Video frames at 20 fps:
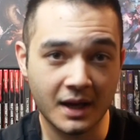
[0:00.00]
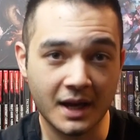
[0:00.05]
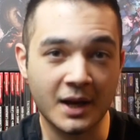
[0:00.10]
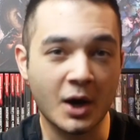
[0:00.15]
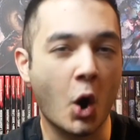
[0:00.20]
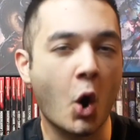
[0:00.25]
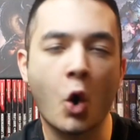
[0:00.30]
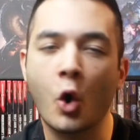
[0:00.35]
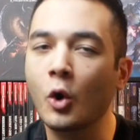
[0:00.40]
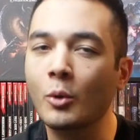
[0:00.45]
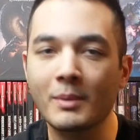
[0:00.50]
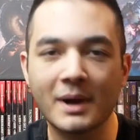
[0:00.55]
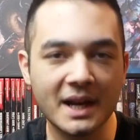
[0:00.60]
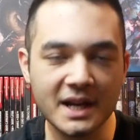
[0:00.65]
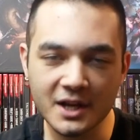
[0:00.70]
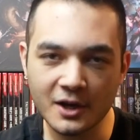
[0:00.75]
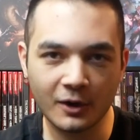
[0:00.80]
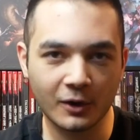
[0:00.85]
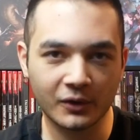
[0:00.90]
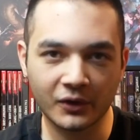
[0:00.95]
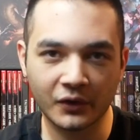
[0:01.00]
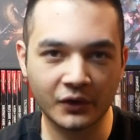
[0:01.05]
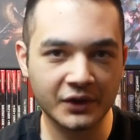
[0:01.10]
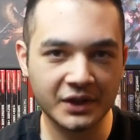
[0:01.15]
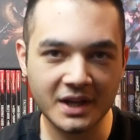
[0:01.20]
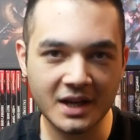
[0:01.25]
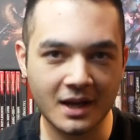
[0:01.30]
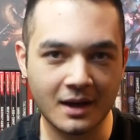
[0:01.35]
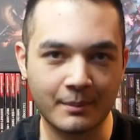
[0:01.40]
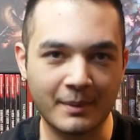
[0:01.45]
In all my years as a
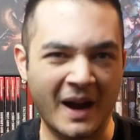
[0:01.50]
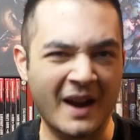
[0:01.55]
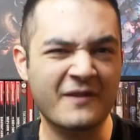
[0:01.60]
DM,